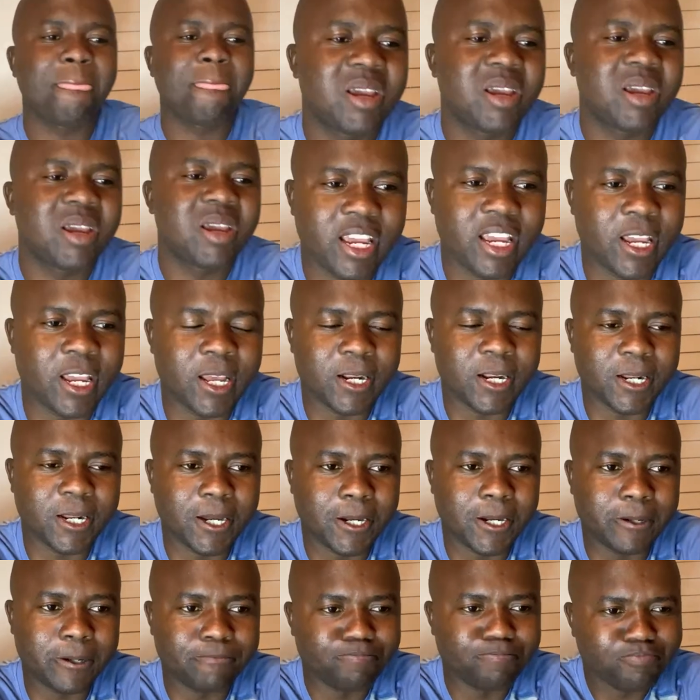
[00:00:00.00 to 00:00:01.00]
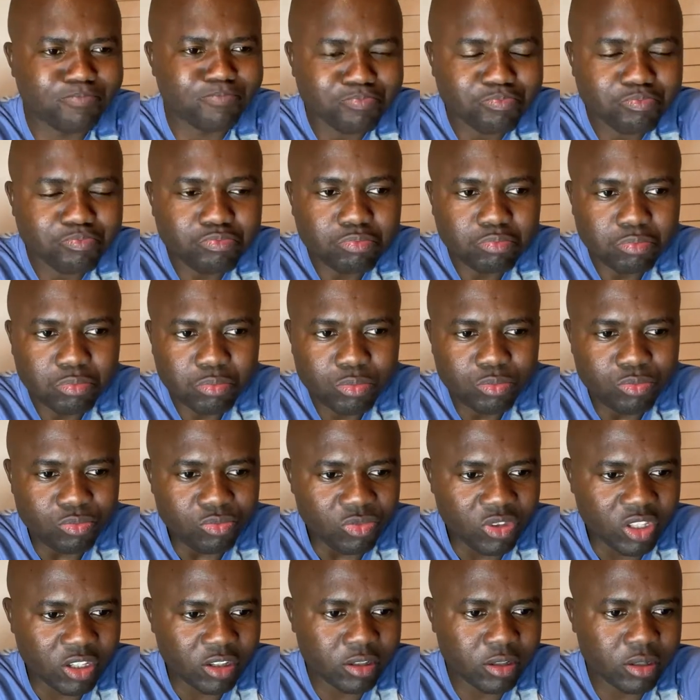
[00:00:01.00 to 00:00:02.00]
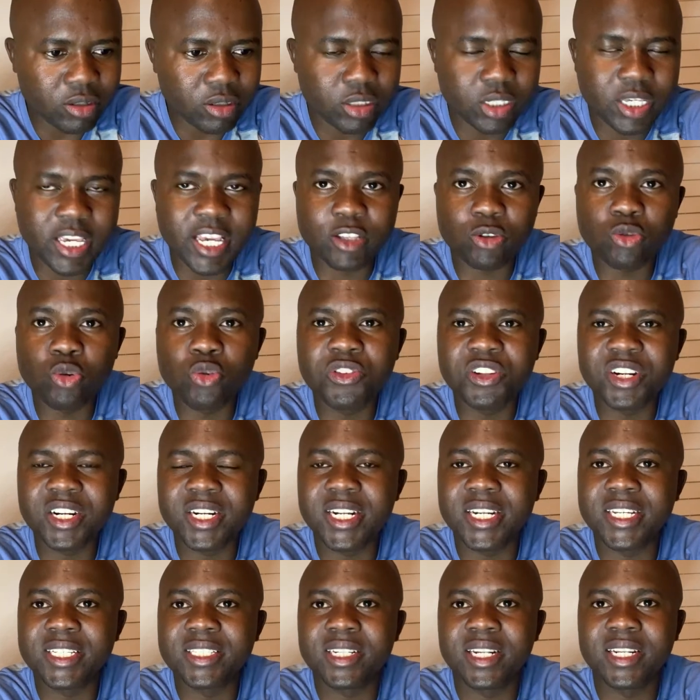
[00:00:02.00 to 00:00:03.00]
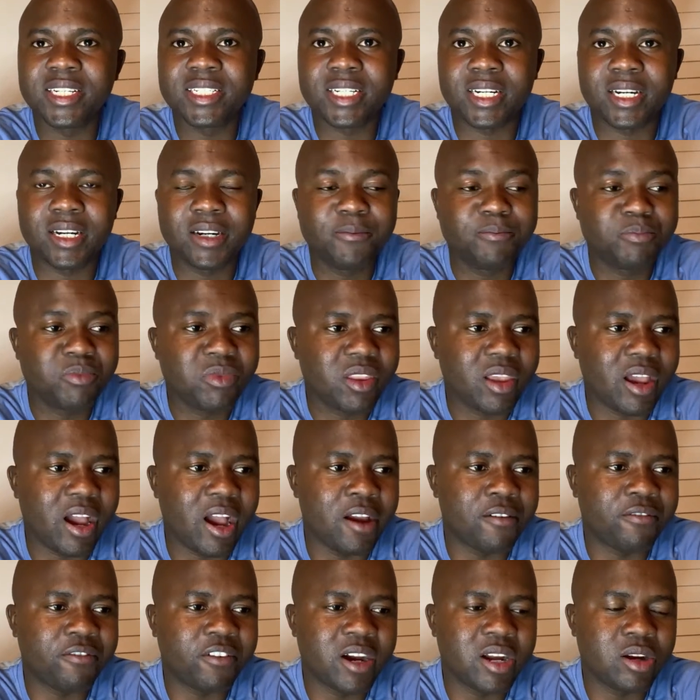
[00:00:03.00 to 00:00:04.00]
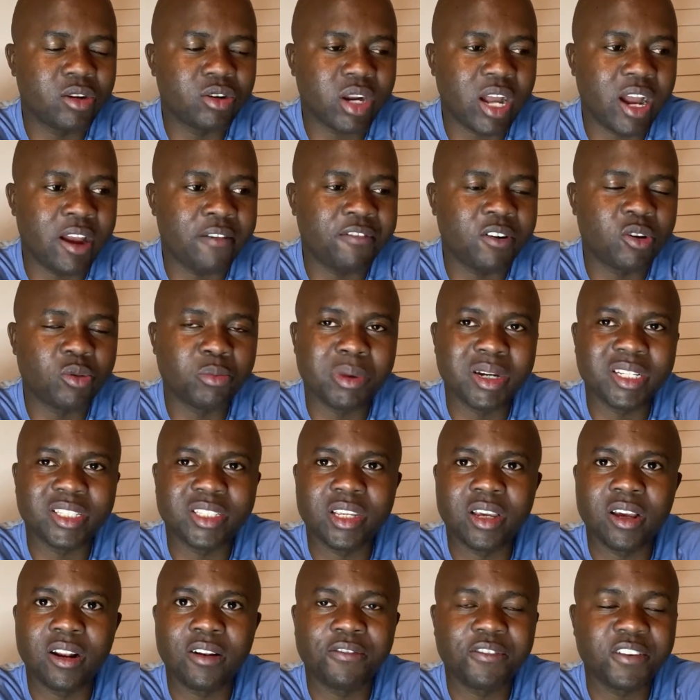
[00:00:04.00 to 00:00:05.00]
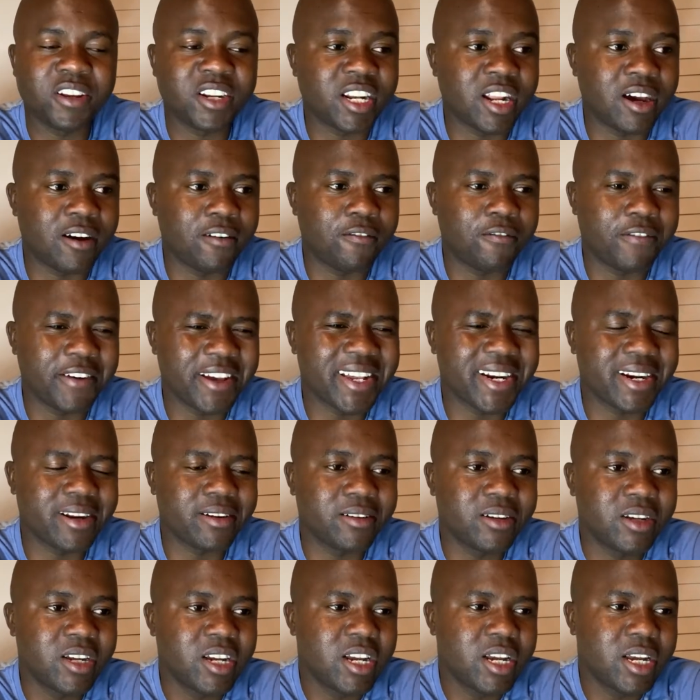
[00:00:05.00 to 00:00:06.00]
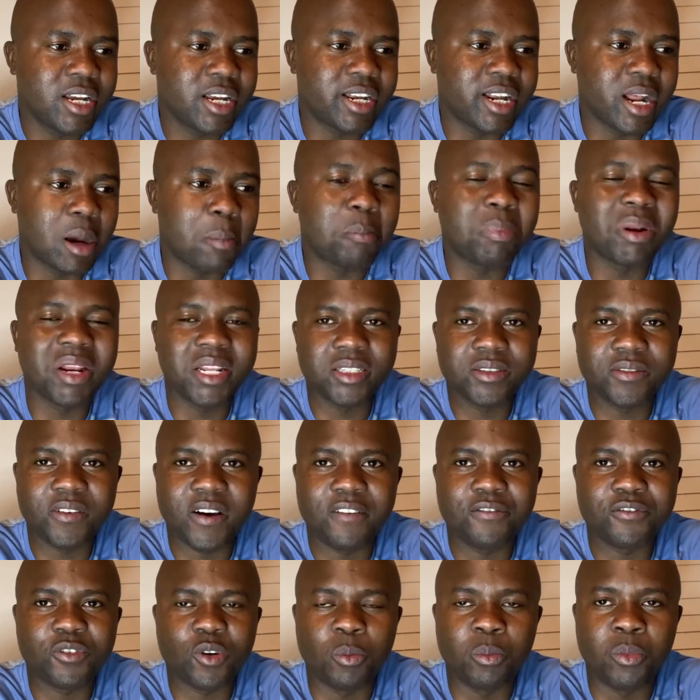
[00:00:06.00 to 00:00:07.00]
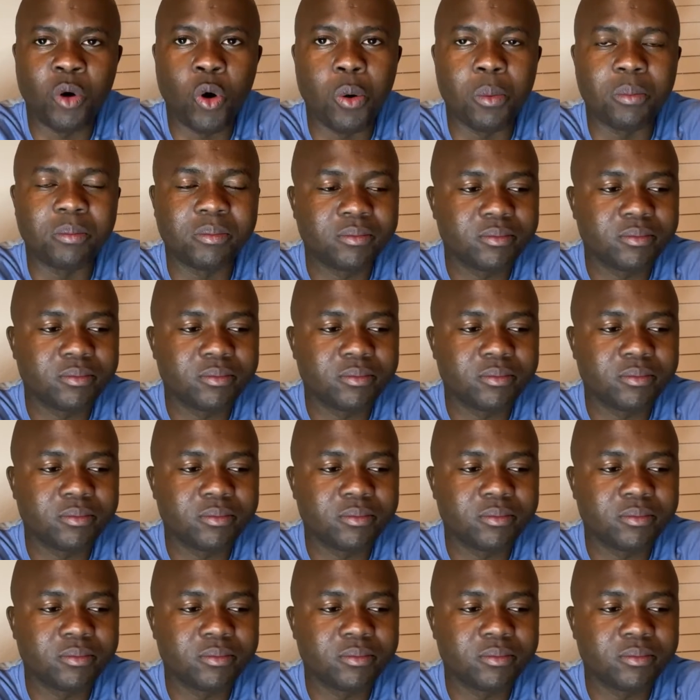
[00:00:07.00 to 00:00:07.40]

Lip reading: And yeah, 2-3 days later, I found myself in a place far from home.